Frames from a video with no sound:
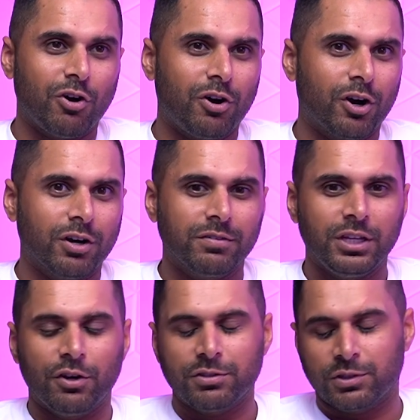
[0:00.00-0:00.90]
our
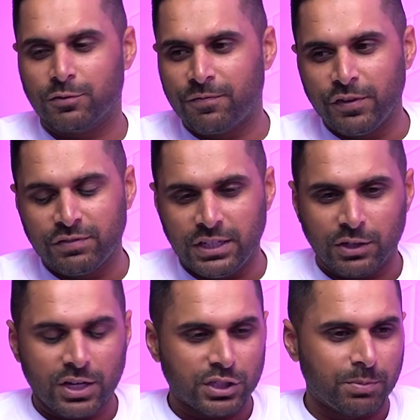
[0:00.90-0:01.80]

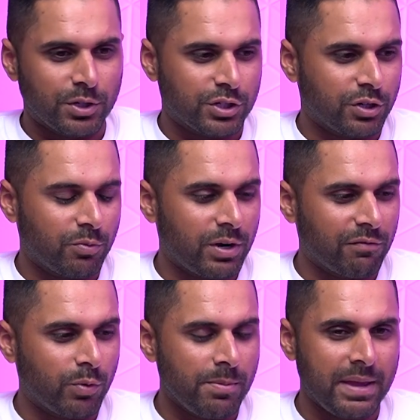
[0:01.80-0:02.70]
15 customers or
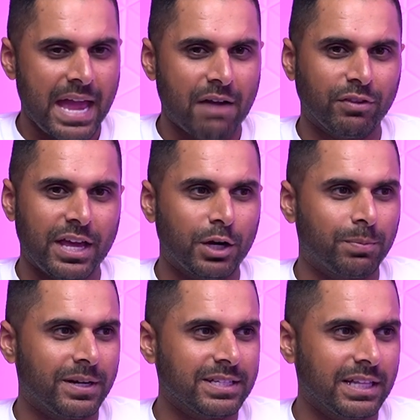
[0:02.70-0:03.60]
whatever we may have on the
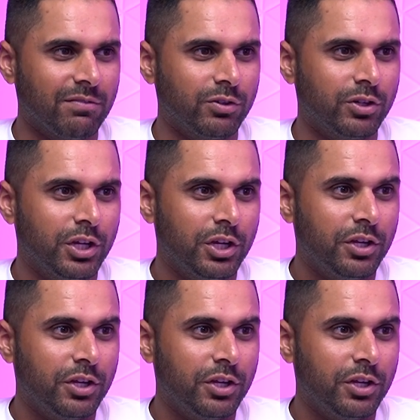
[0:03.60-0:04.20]
enterprise level,